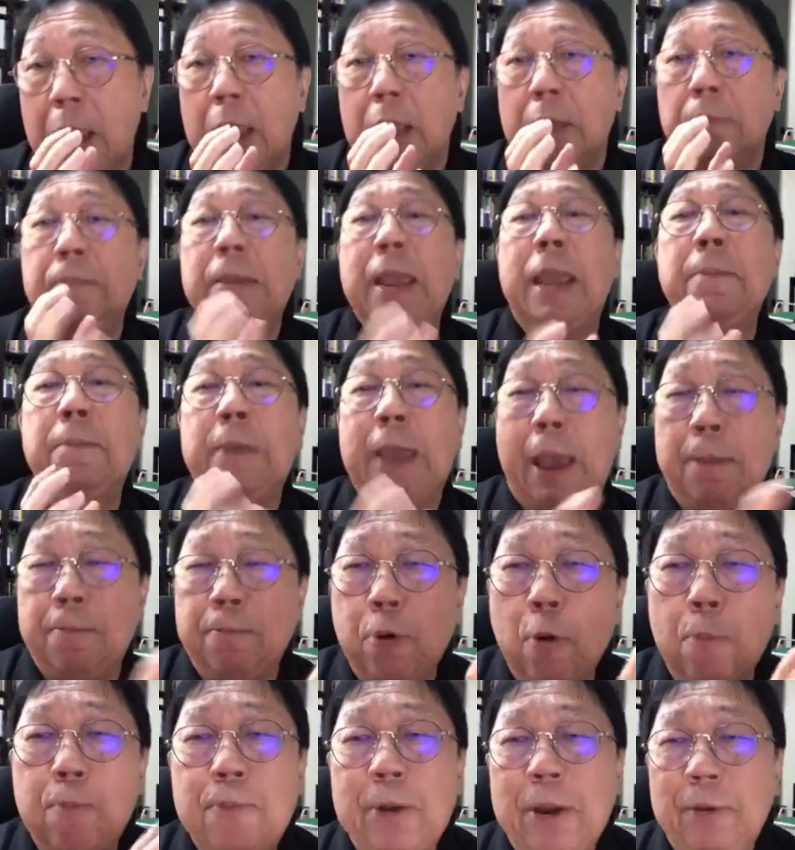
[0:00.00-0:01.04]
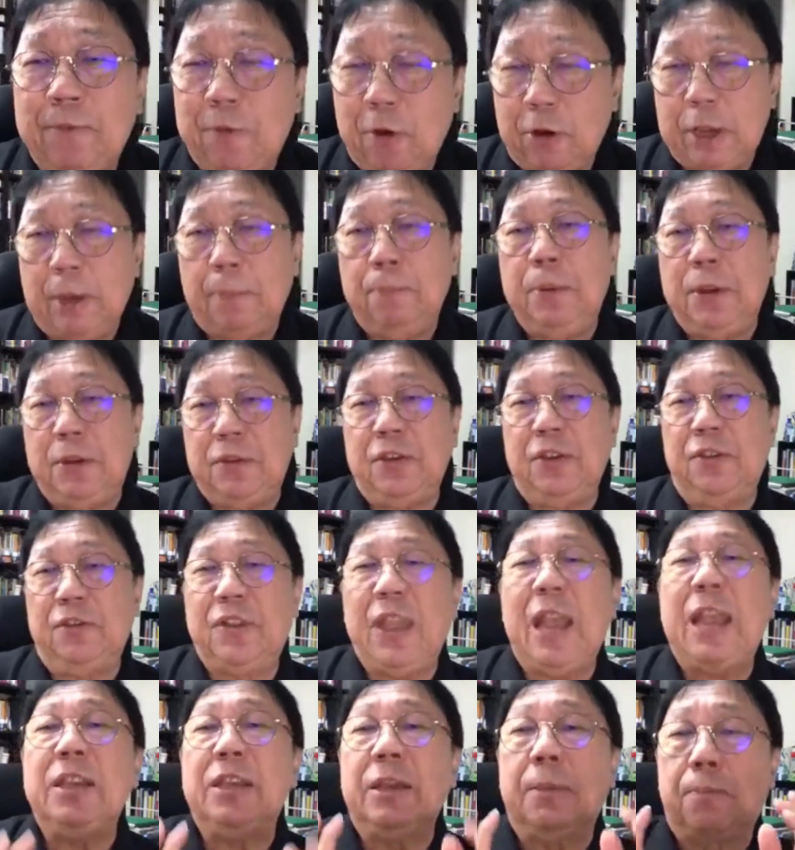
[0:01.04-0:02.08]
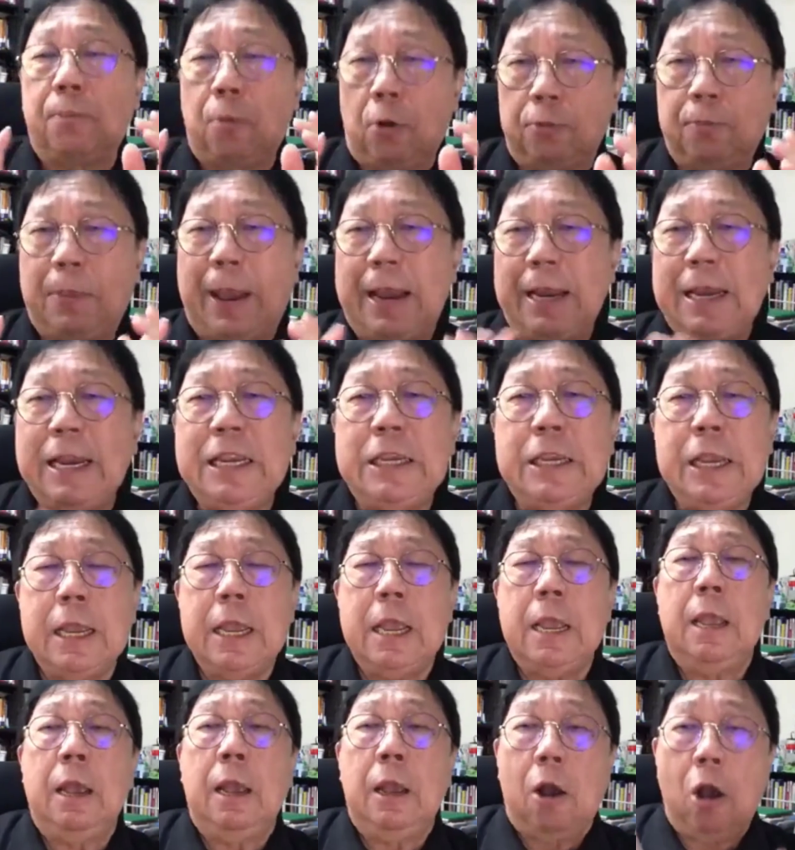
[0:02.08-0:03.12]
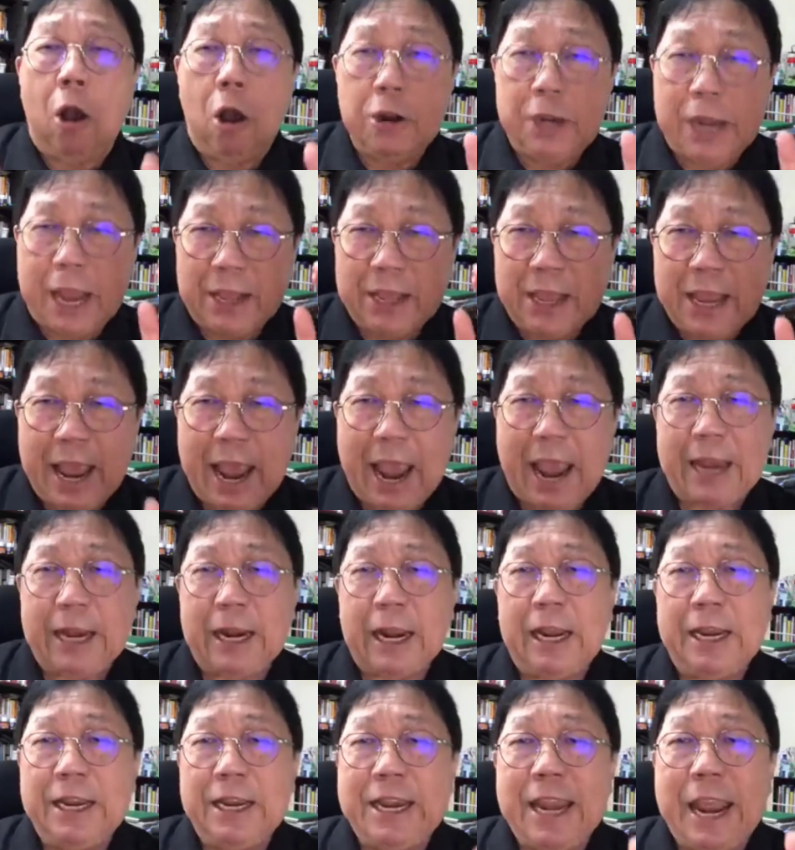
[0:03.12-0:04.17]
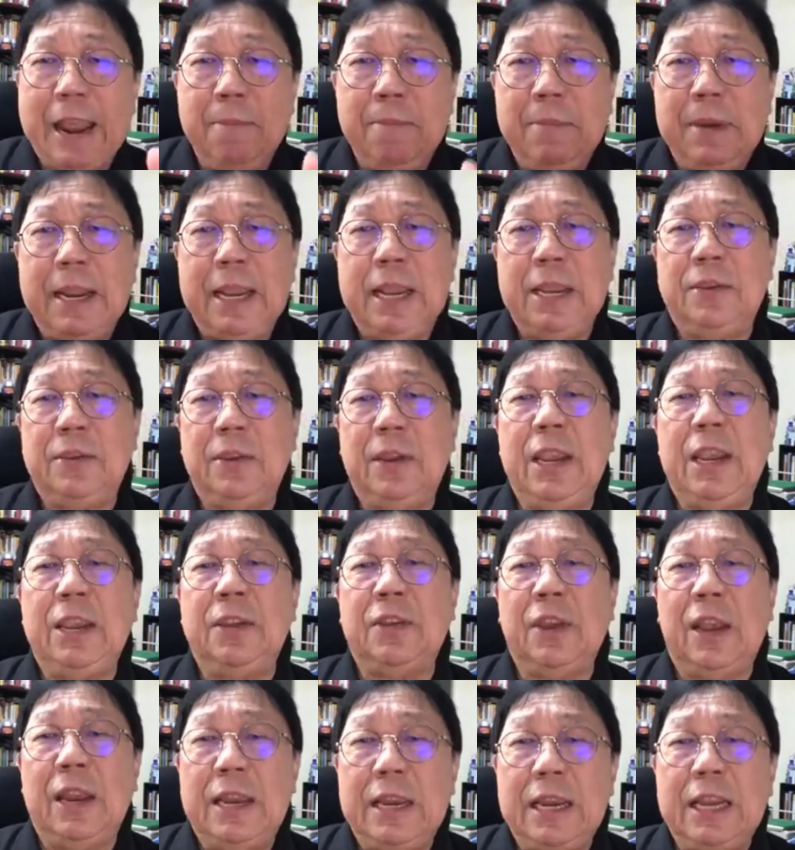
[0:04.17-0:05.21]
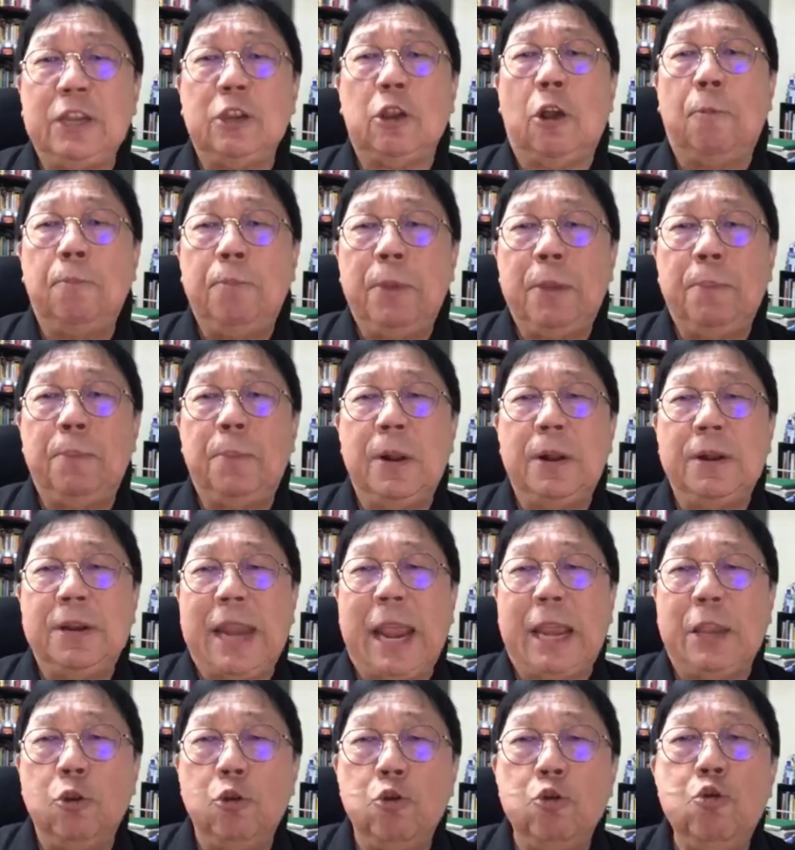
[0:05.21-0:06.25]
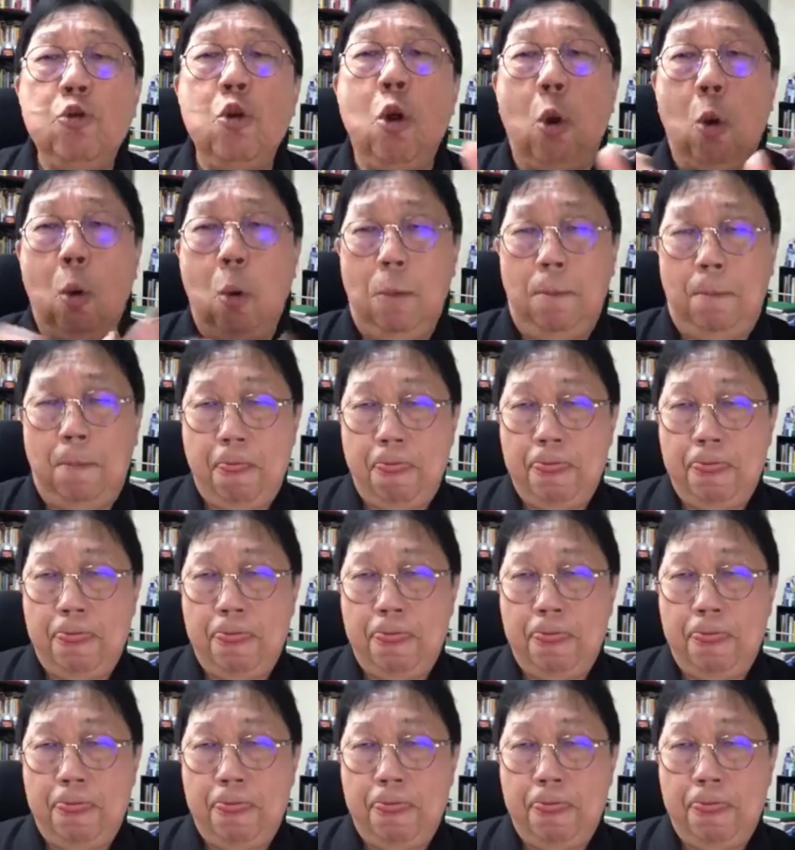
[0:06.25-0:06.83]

maybe appropriate for your business. That is a prospect list. On the other hand, a name list is a list of people that you know.